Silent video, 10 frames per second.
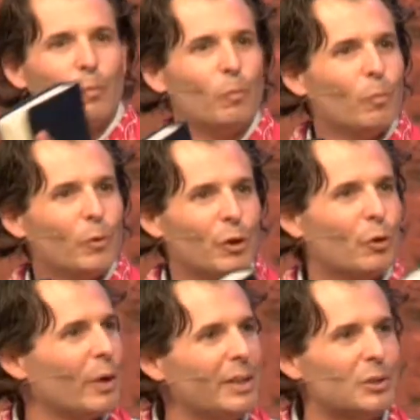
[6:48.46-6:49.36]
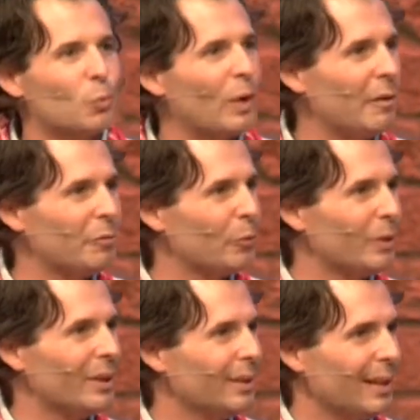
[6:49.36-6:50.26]
were the greatest
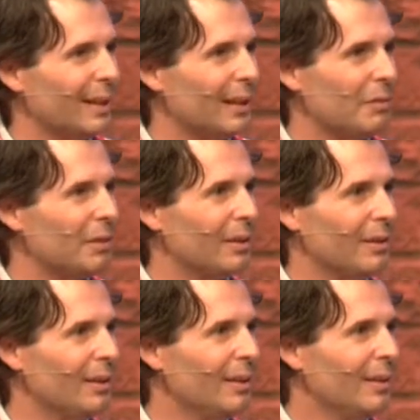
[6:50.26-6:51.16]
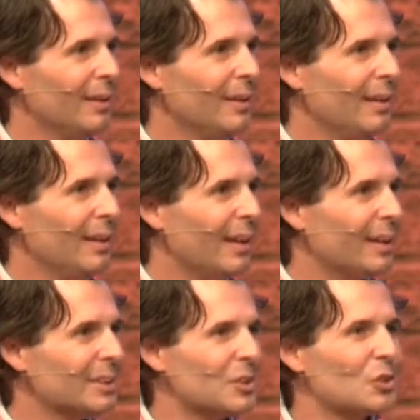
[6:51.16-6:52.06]
rivalry in the NFL. And
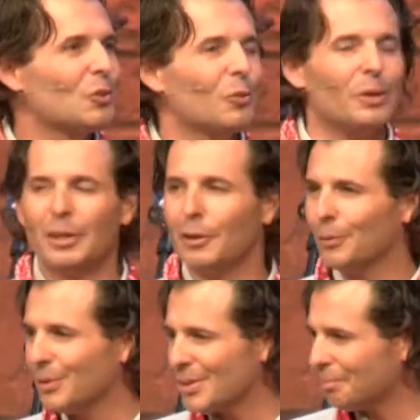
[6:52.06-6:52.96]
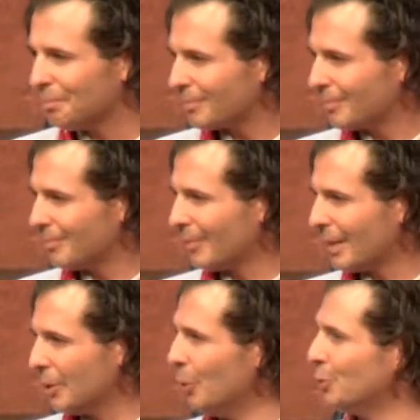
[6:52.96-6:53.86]
as the story goes,
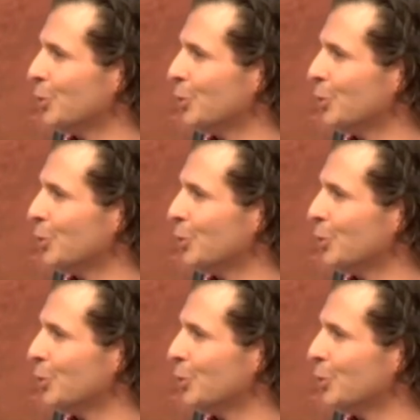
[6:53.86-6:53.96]
Coach